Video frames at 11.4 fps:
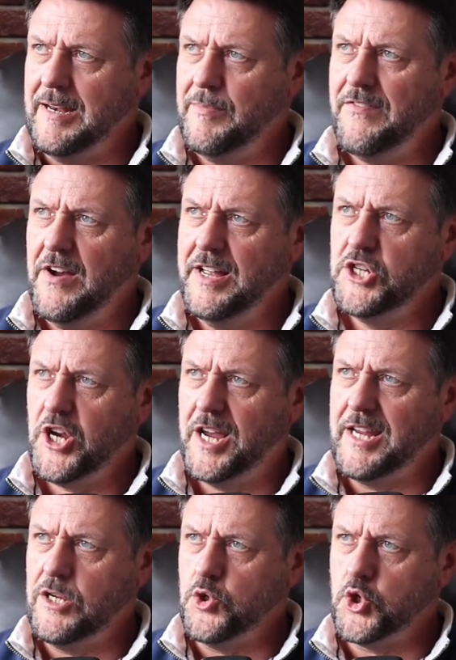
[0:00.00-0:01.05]
And if I
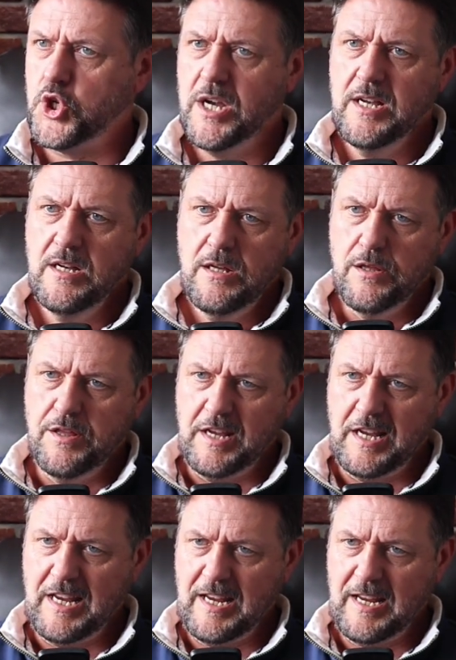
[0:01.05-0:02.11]
change
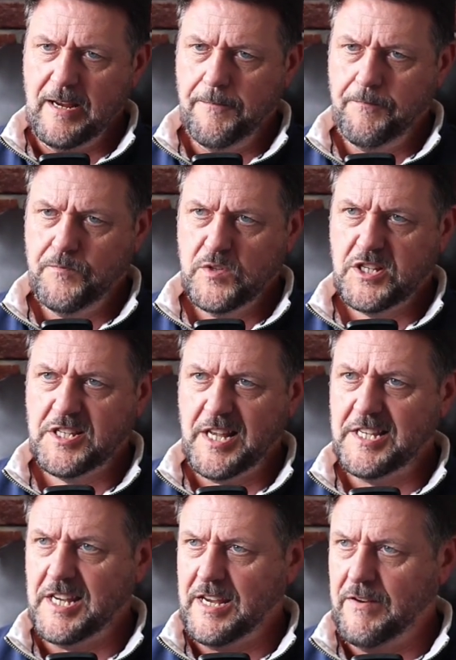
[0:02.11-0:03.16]
the
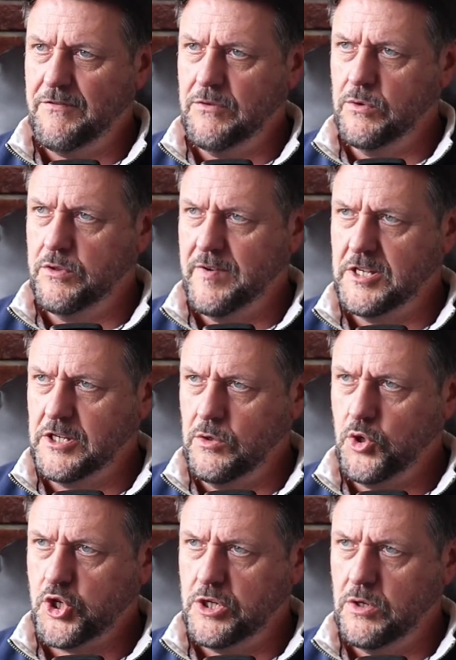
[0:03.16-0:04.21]
setting for the
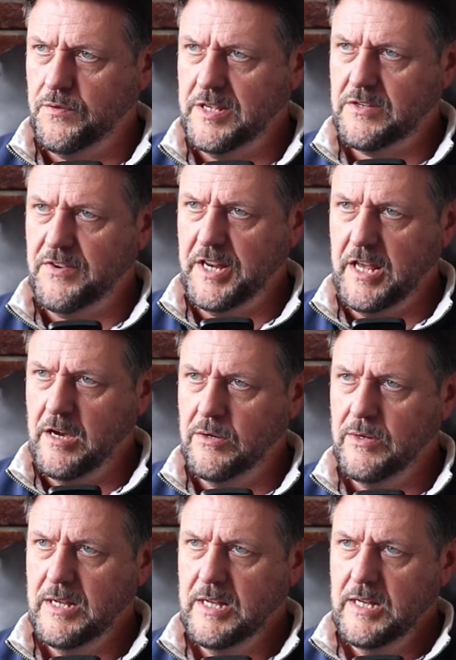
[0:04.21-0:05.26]
resolution on this video
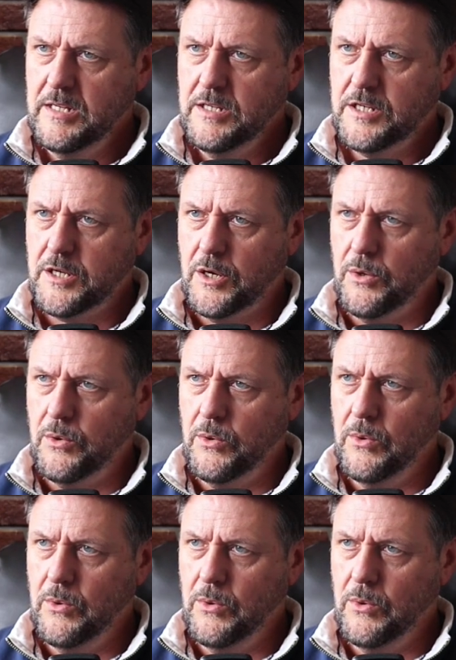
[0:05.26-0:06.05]
to